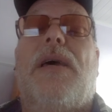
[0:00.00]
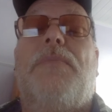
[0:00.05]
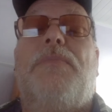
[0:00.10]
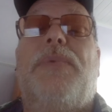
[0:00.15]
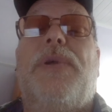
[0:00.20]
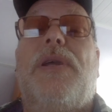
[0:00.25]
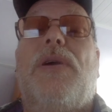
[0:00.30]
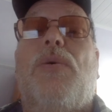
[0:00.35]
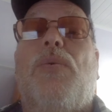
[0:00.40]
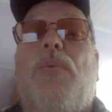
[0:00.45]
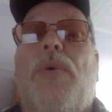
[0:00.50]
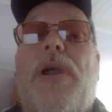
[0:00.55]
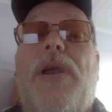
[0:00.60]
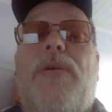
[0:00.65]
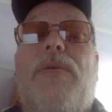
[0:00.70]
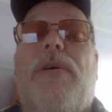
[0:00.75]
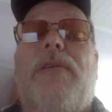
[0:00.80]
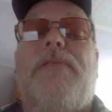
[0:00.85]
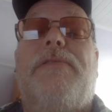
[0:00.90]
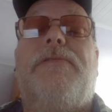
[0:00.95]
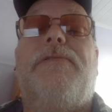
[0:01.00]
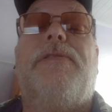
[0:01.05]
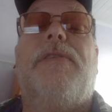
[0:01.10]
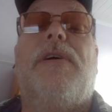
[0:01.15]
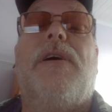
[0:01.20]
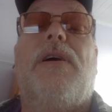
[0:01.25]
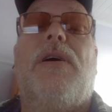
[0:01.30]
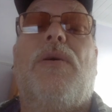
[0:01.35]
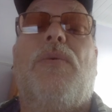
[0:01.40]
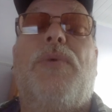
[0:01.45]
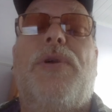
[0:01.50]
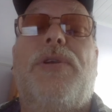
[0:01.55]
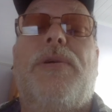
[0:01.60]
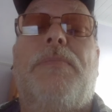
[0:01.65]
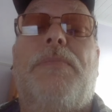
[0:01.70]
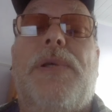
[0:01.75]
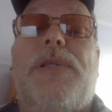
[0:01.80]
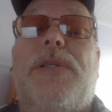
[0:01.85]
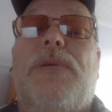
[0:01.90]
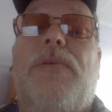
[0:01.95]
and be aware of when
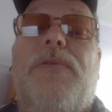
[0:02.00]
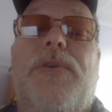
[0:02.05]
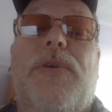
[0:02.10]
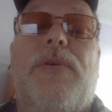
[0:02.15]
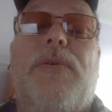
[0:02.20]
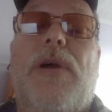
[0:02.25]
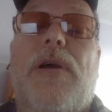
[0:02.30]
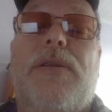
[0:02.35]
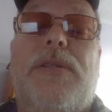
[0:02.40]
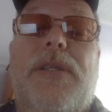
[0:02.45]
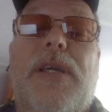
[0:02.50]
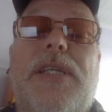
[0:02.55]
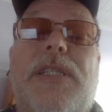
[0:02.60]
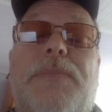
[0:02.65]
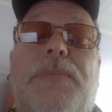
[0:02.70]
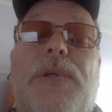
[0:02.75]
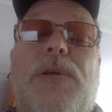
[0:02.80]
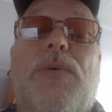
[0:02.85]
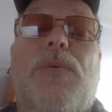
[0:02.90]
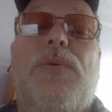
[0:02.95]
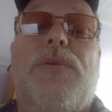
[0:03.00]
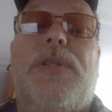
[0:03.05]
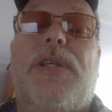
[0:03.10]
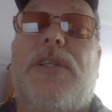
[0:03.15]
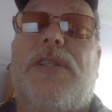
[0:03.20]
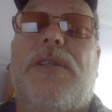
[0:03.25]
you're busy with your road test, because